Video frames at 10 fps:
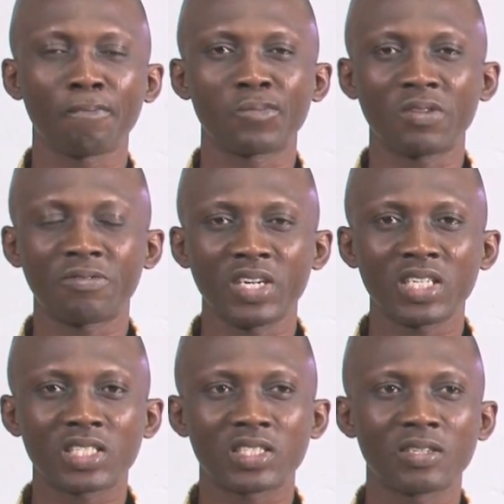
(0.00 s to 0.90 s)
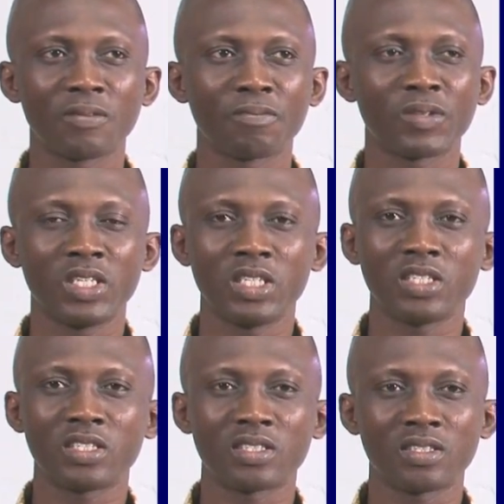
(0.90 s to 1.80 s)
The first
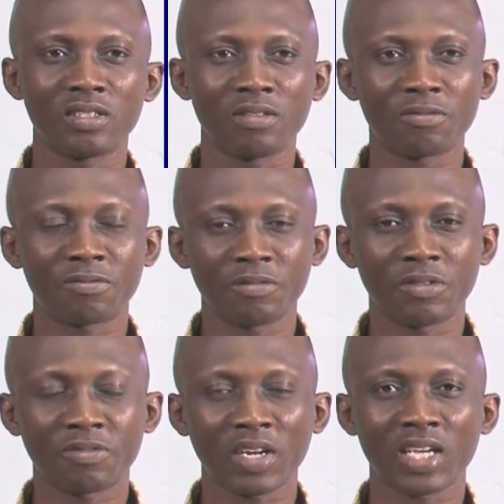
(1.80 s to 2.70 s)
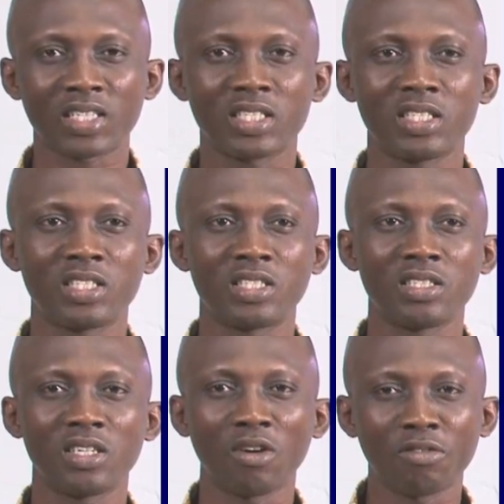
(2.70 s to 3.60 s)
is the fallacies
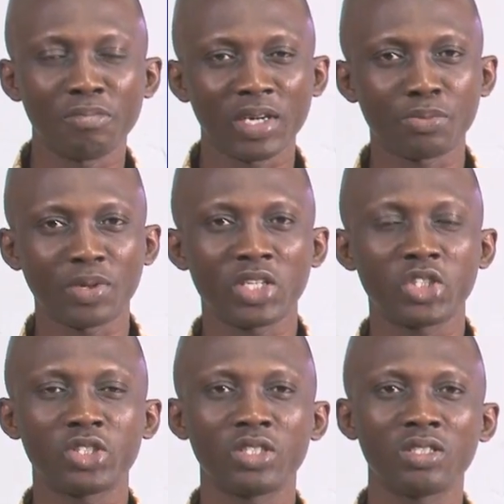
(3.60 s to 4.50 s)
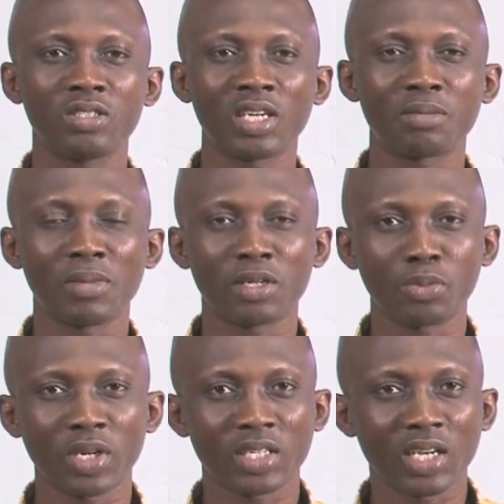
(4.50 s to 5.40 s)
of manipulation that
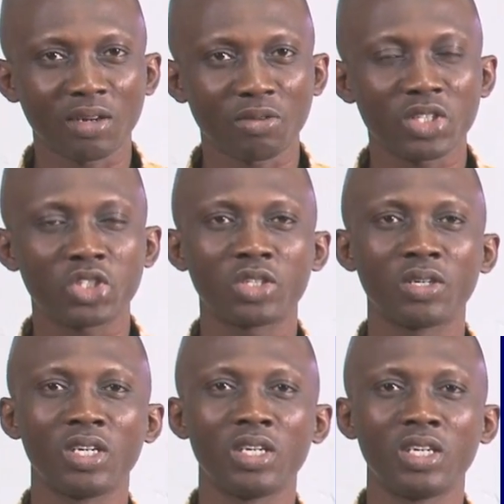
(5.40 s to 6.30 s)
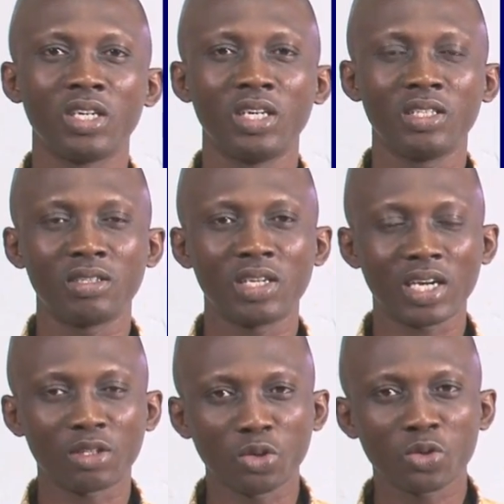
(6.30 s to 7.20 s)
manipulate language, and there
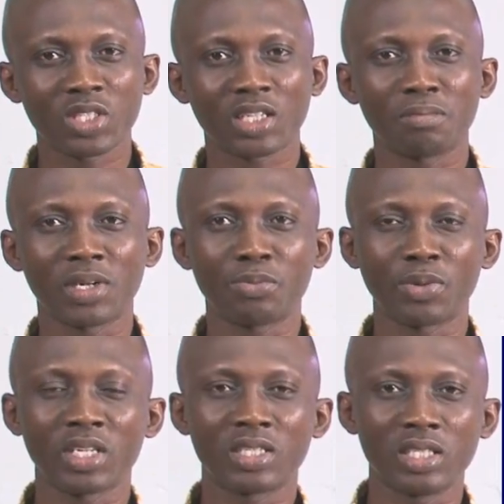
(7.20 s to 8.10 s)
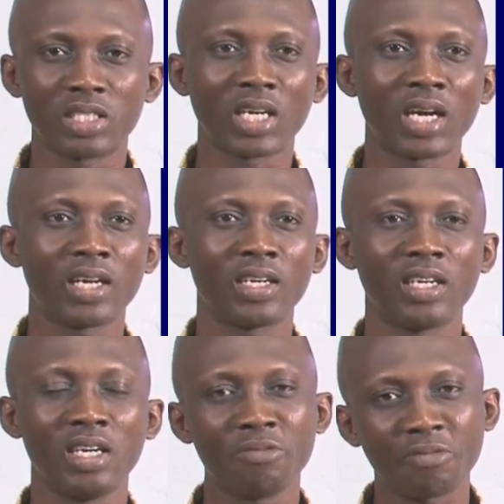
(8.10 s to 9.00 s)
are those that manipulate data,
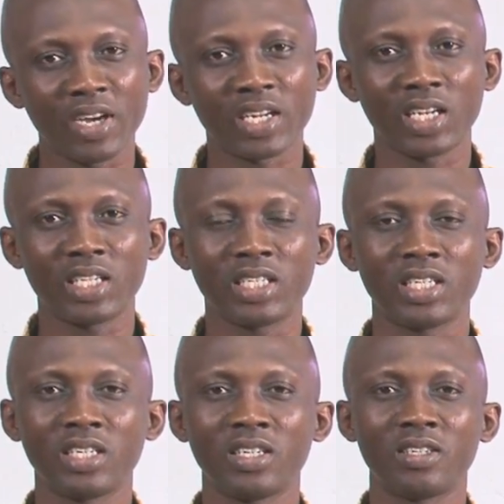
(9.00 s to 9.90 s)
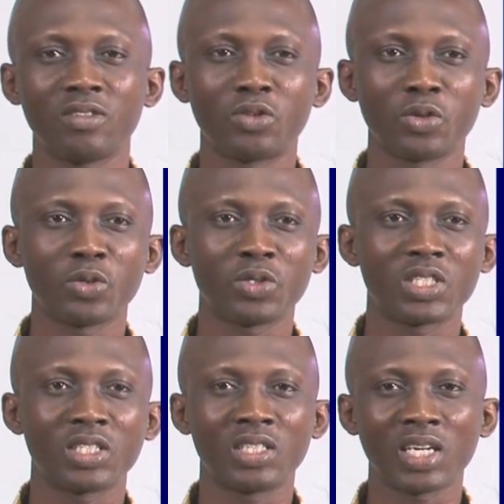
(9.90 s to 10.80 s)
and finally
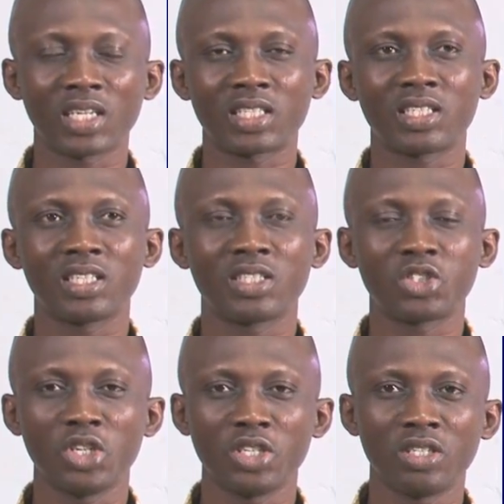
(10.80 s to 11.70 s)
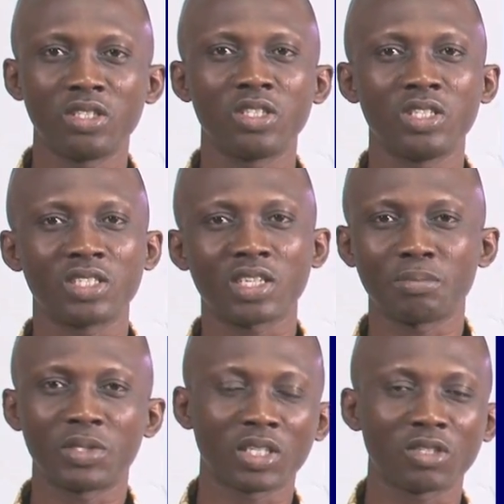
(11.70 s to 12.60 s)
those that change the
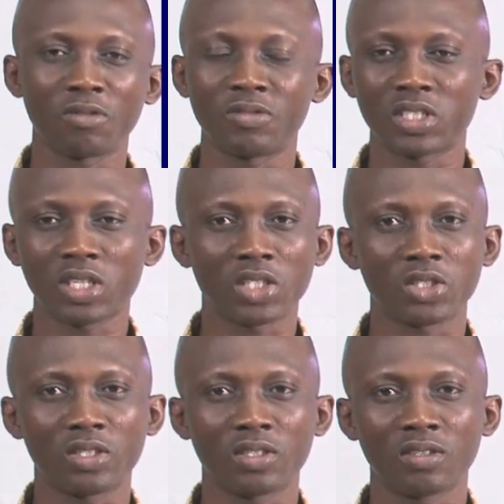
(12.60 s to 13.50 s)
subject of discussion.